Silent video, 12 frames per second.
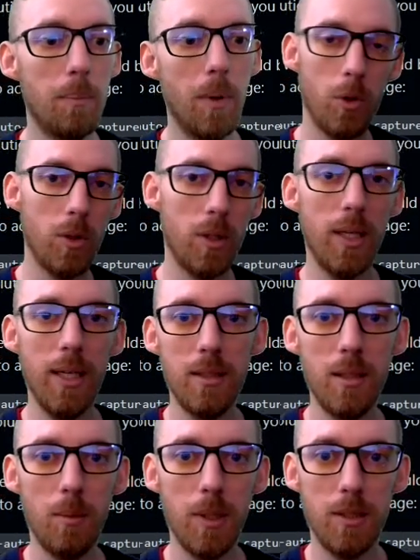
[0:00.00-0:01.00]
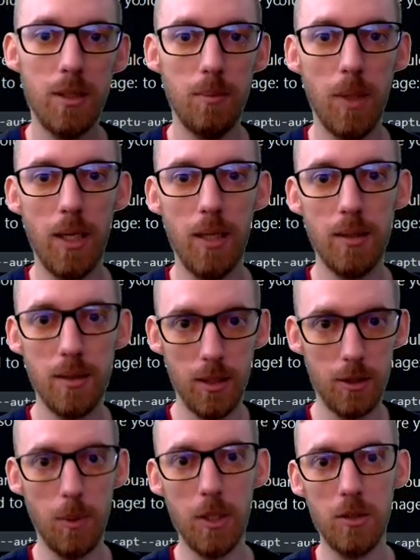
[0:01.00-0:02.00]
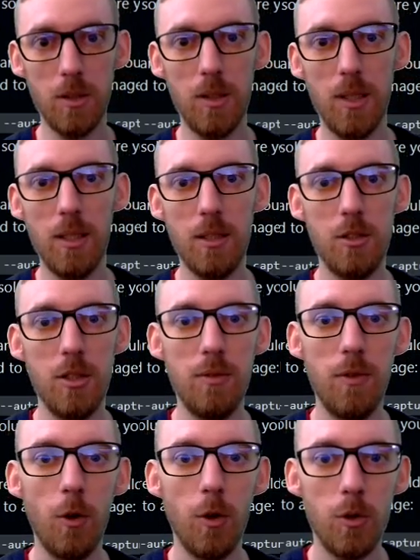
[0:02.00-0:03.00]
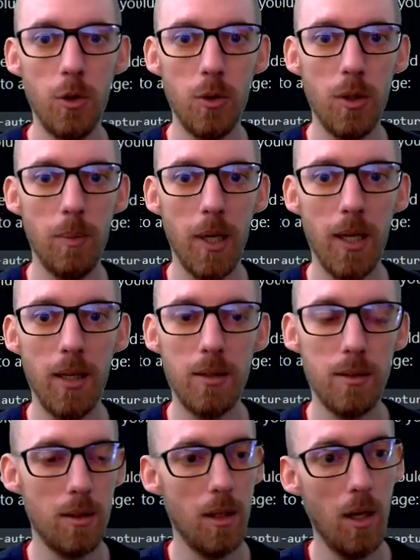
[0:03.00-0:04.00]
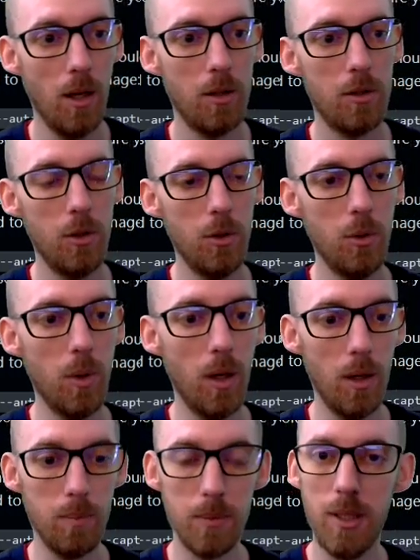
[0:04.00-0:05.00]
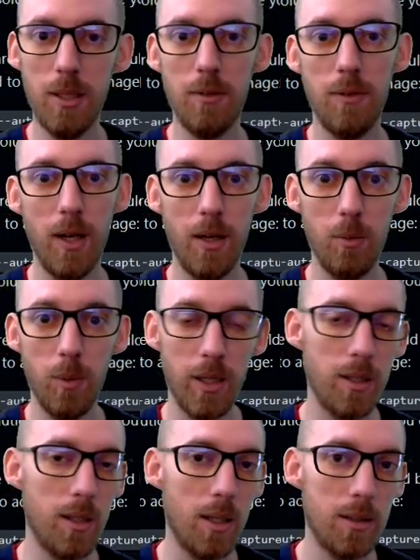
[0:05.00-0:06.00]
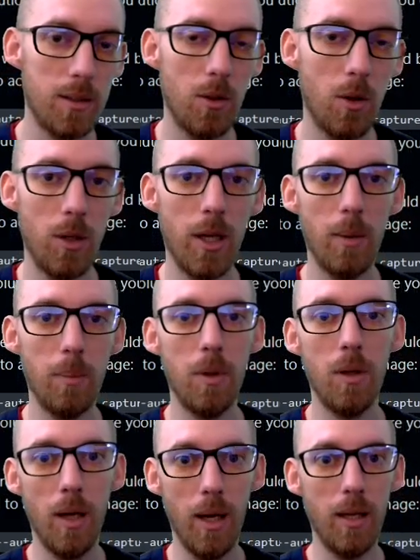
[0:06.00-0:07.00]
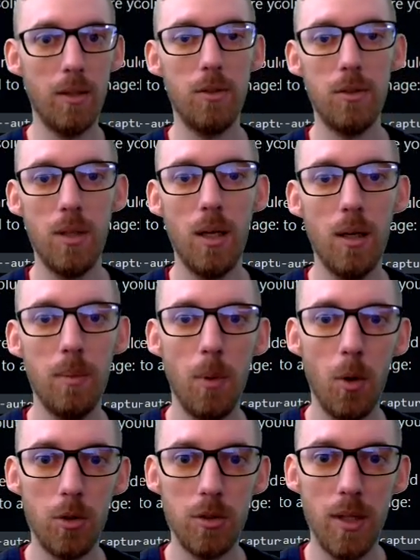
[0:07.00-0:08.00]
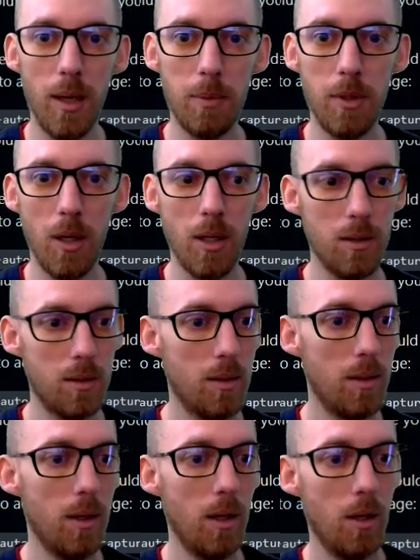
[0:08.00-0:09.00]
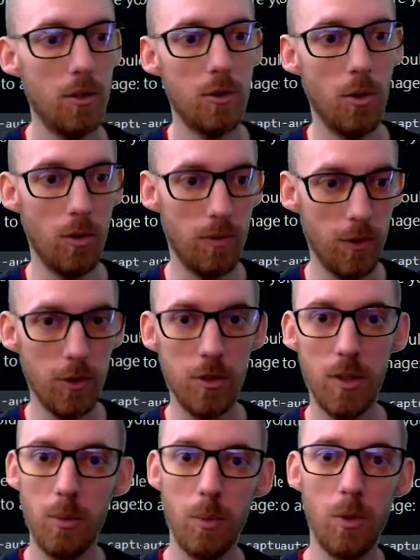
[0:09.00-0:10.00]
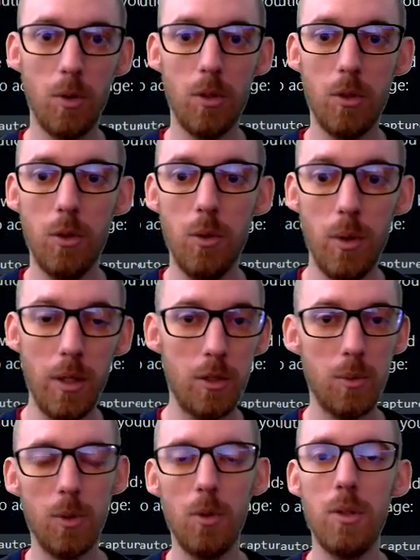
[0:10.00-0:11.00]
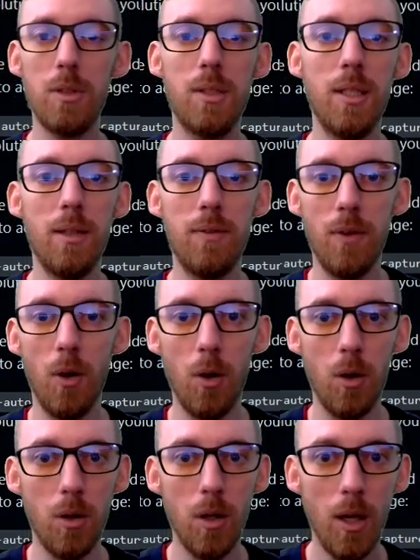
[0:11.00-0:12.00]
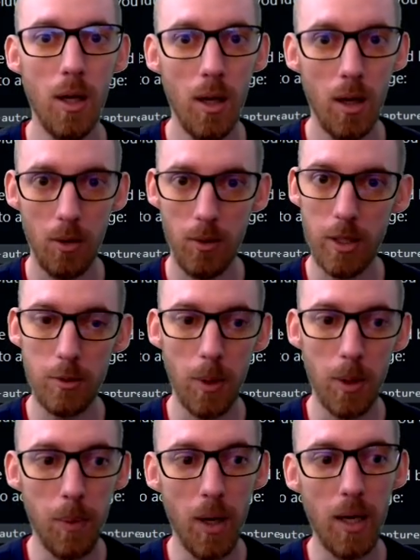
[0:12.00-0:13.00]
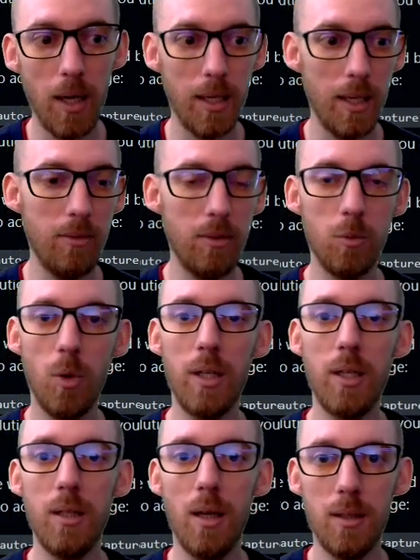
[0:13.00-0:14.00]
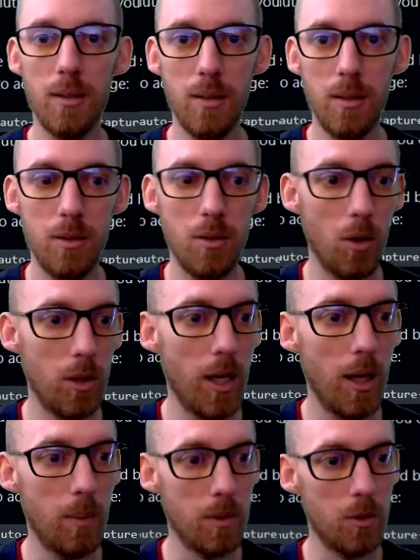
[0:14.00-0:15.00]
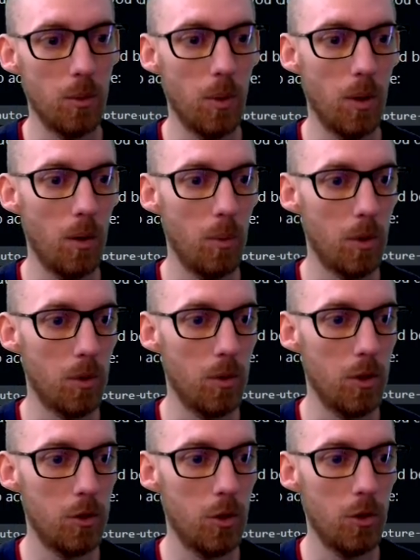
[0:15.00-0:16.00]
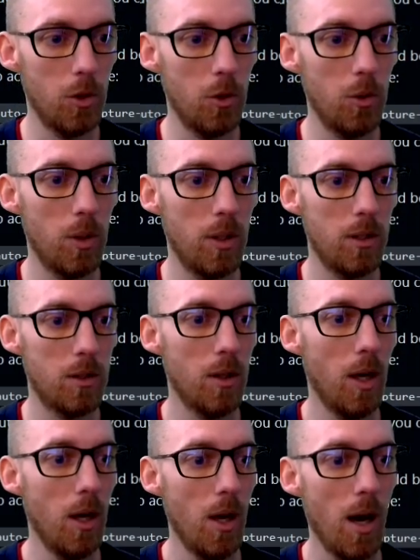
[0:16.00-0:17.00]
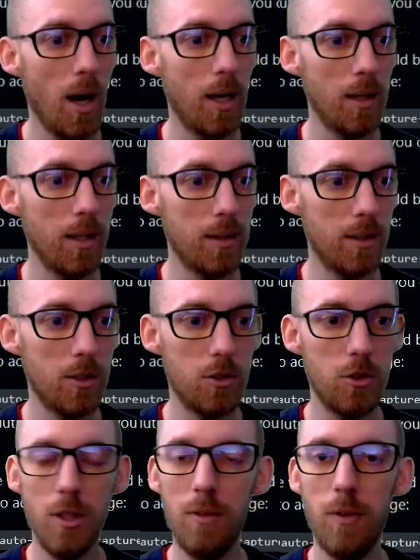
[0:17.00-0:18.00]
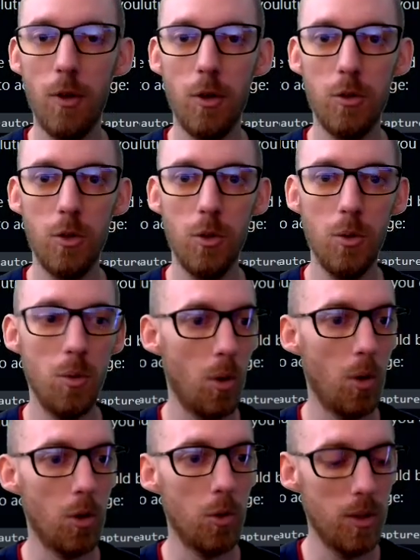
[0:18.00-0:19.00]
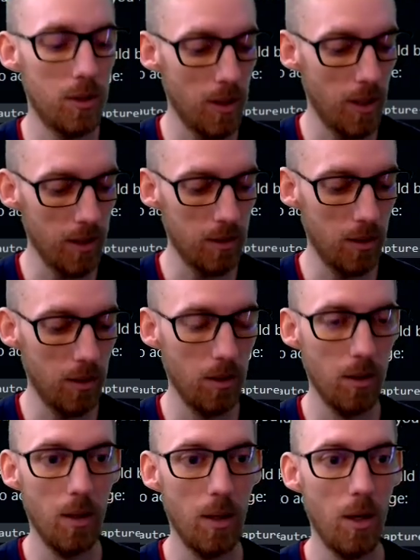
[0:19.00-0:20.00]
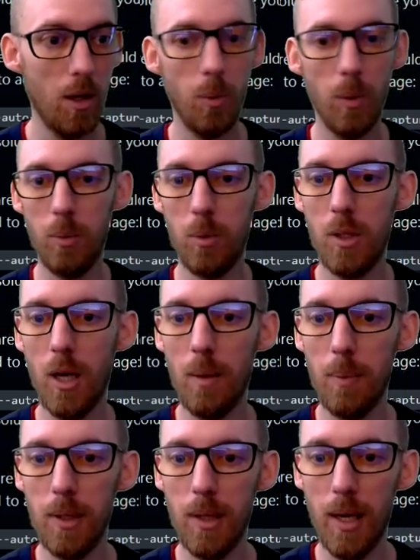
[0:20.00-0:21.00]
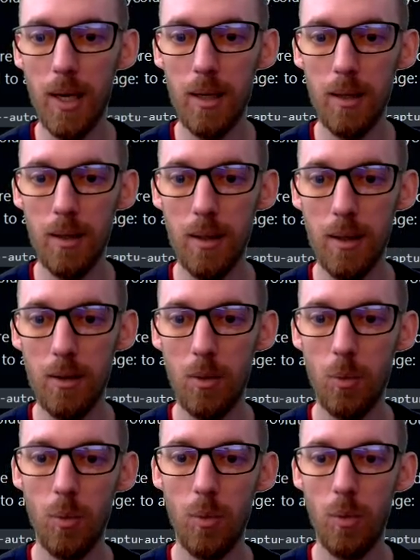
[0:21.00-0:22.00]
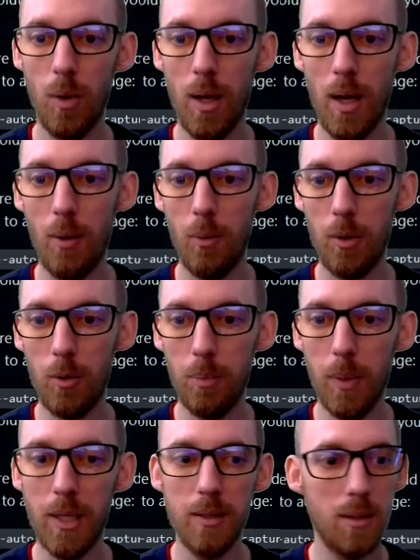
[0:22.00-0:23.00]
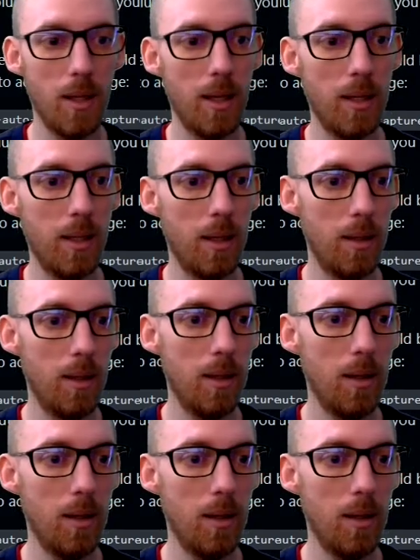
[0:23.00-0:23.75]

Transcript: We're going to need some of these commands, especially the GPHOTO 2 commands, to see if it recognizes our camera and to set up our snapshots. So the first thing we're going to do is we're going to see if our Raspberry Pi even recognizes our camera. So what we're going to do is highlight this GPHOTO 2 auto detect. We will copy that and we will paste that.